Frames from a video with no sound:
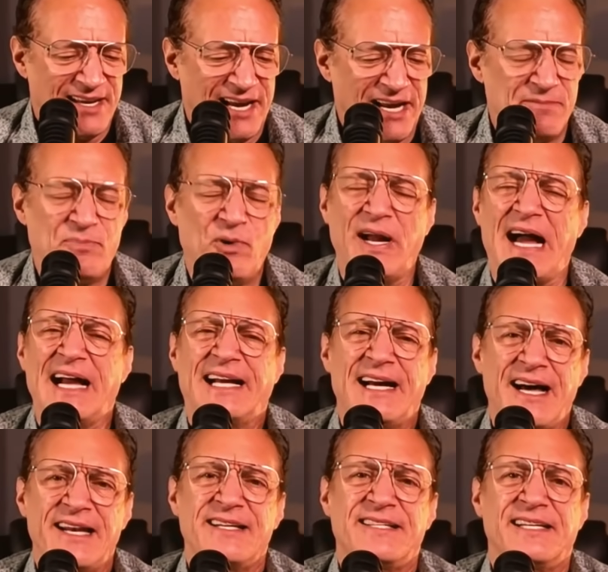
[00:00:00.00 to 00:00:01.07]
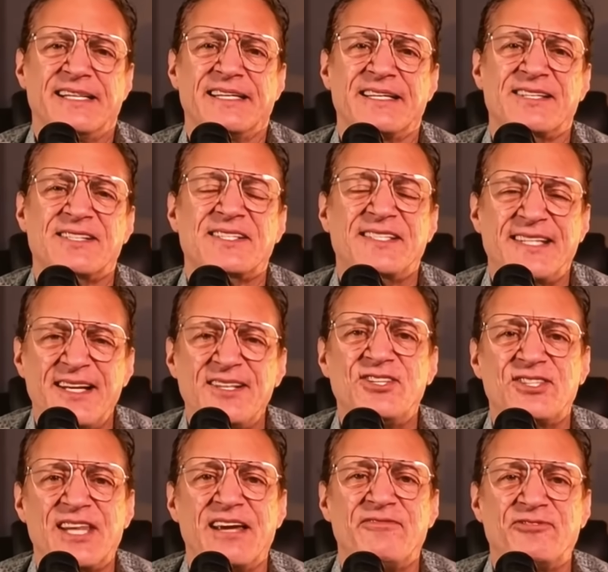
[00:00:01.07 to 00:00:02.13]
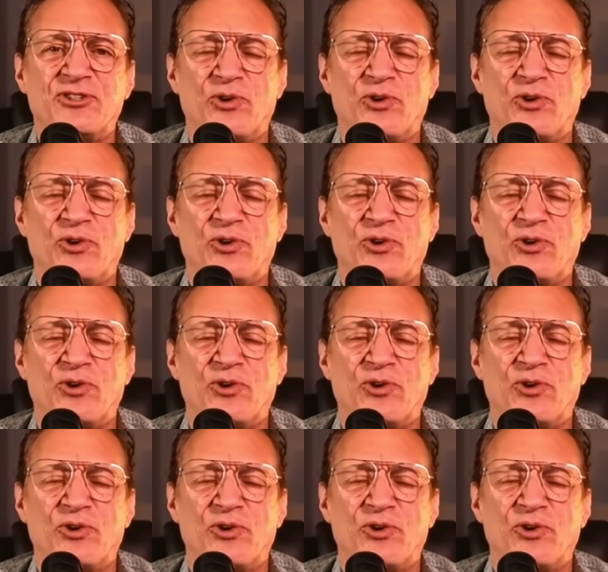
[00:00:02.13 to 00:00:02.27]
And boy, I got to tell you, since they've